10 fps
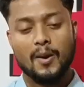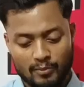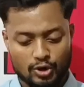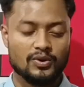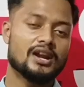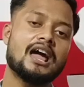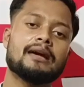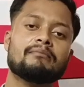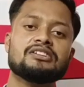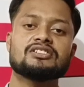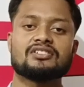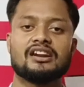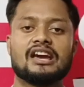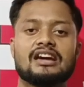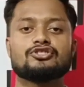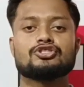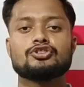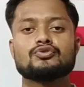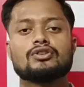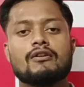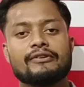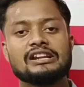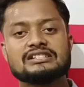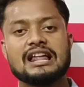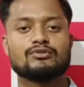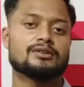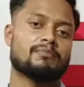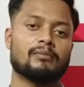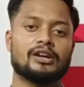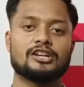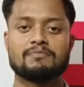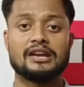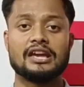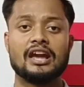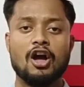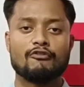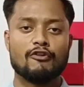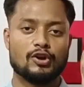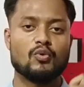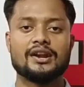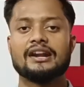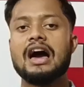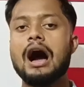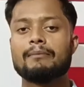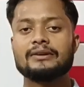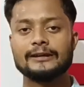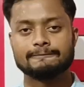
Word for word: Moreover, I have been just running an institution of English language and public speaking for one and a half year.